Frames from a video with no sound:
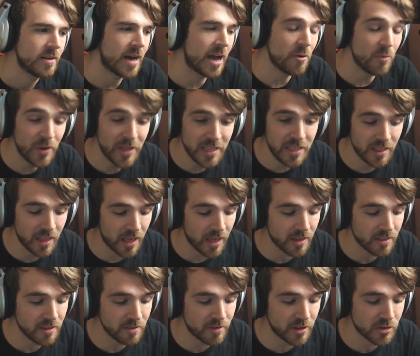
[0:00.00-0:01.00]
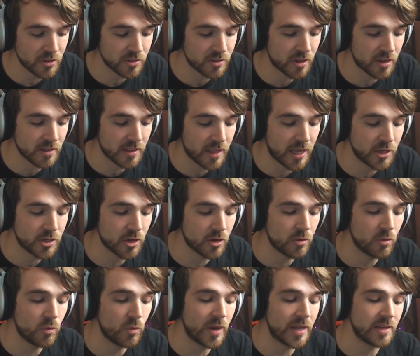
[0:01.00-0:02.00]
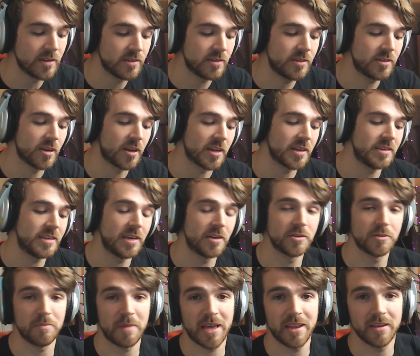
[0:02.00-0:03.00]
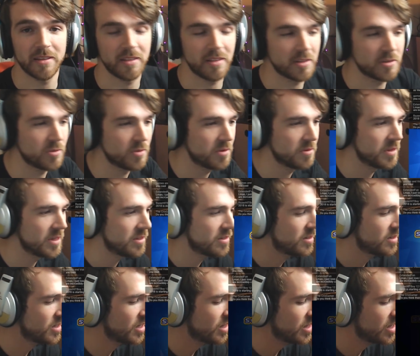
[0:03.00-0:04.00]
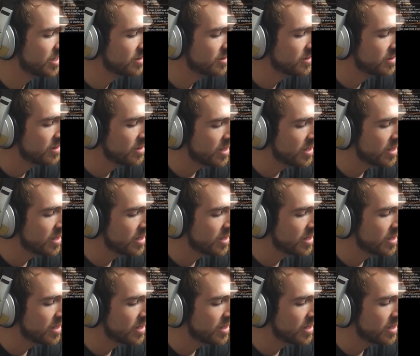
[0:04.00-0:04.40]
really like the Adventures of Sonic the Hedgehog when Sonic and Tails met. I think that's really, really silly.